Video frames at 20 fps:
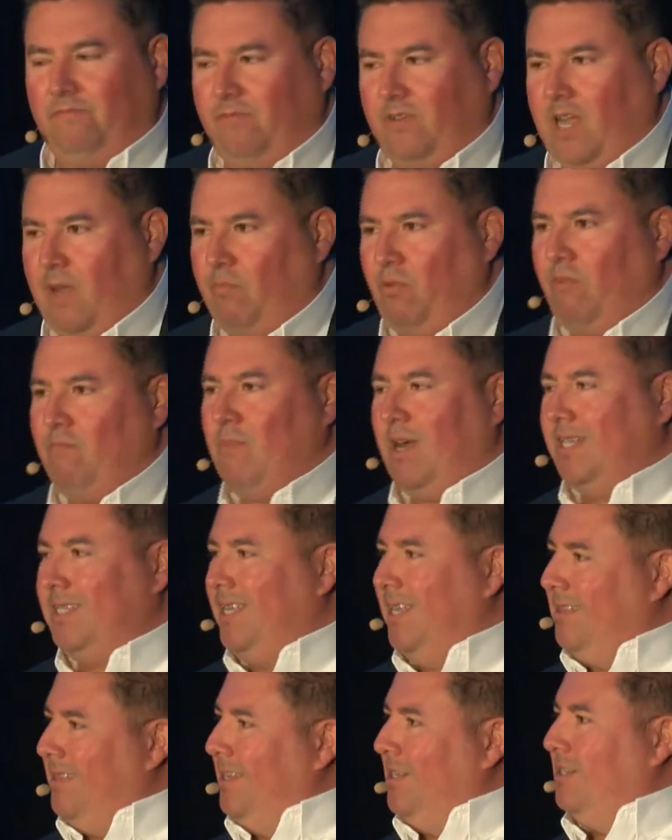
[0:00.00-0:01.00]
couple of months,
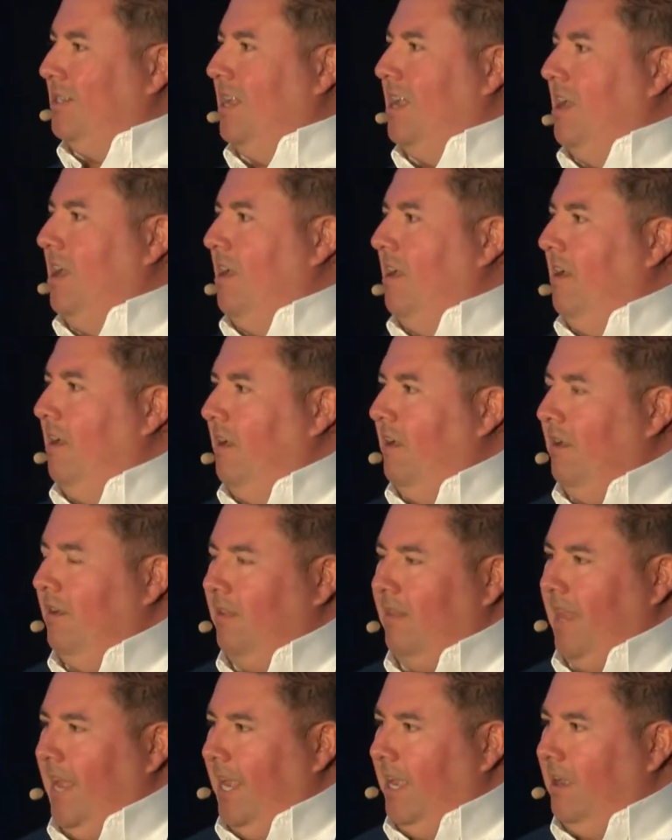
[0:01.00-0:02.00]
hit this
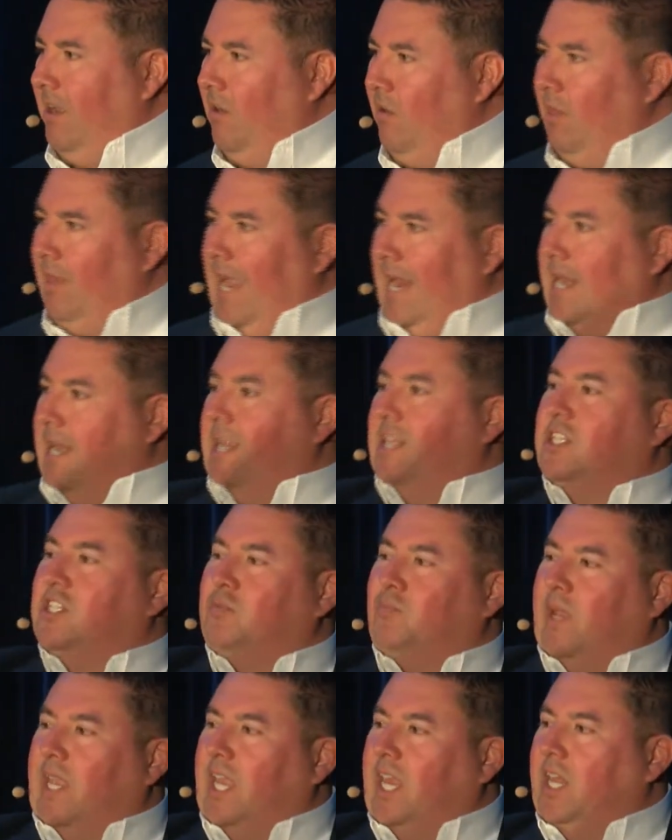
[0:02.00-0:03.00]
like lightning
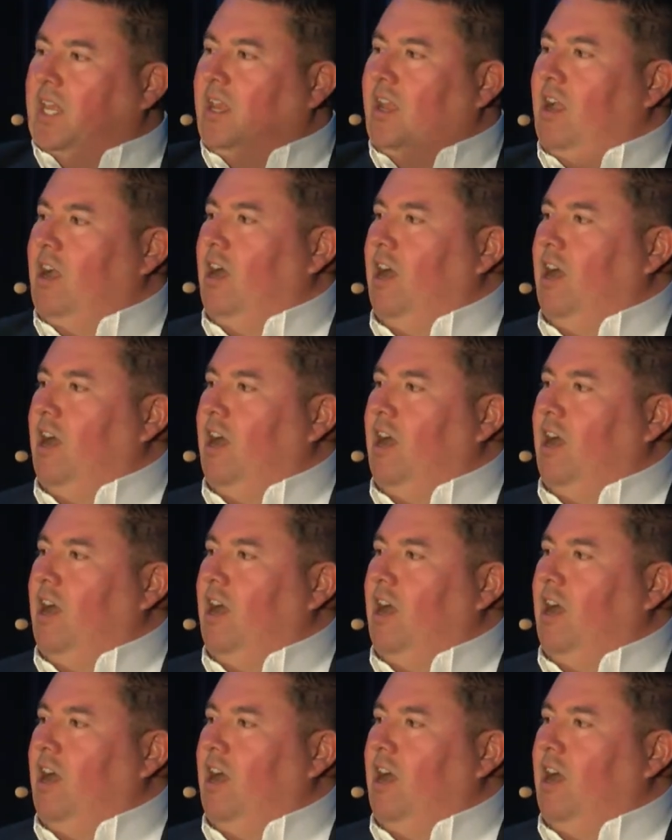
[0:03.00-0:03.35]
speed